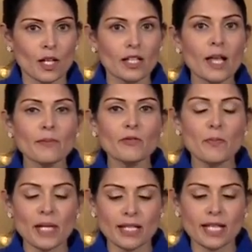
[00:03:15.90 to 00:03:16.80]
Let me
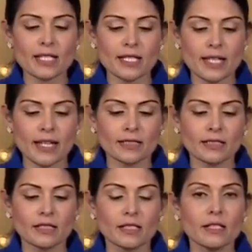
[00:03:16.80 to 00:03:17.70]
repeat that again.
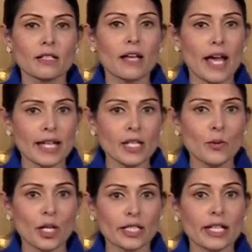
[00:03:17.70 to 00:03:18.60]

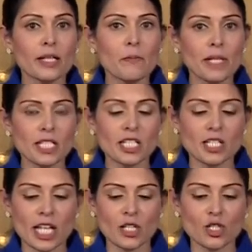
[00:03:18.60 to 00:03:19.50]
Anyone in immediate
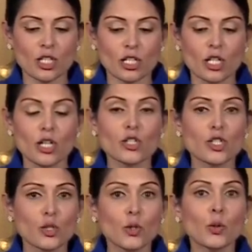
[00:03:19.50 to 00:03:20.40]
danger
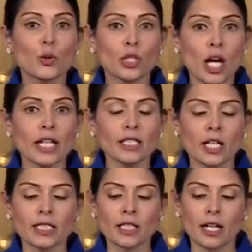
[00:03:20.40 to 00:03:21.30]
should call
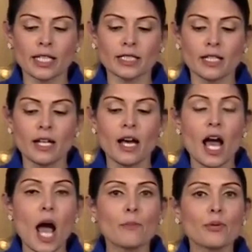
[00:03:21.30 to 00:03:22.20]
999
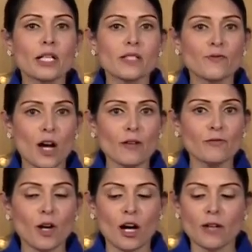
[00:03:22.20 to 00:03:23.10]
and press
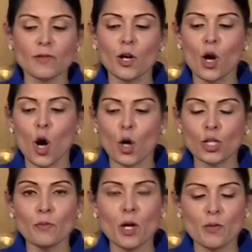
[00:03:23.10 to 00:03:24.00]
55 on
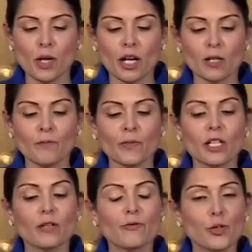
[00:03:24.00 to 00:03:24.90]
a mobile
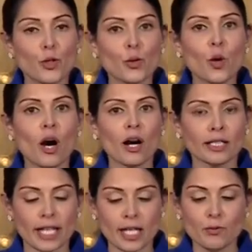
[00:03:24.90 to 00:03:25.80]
if you are
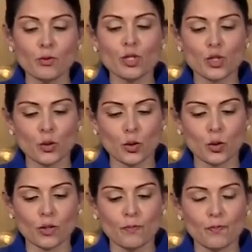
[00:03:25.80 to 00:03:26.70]
unable to
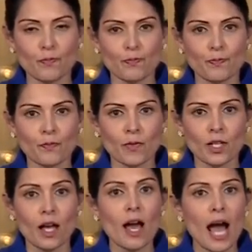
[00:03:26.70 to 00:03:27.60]
talk.
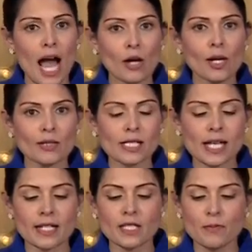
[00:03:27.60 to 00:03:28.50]
Our
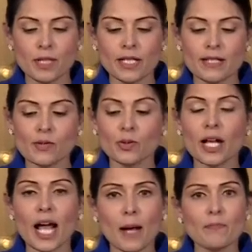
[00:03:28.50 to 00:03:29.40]
outstanding police will
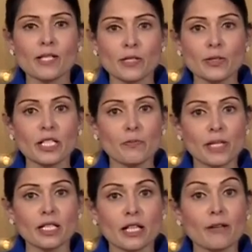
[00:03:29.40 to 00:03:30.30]
absolutely
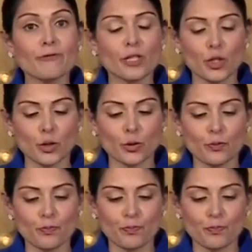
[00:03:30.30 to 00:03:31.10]
be there for you.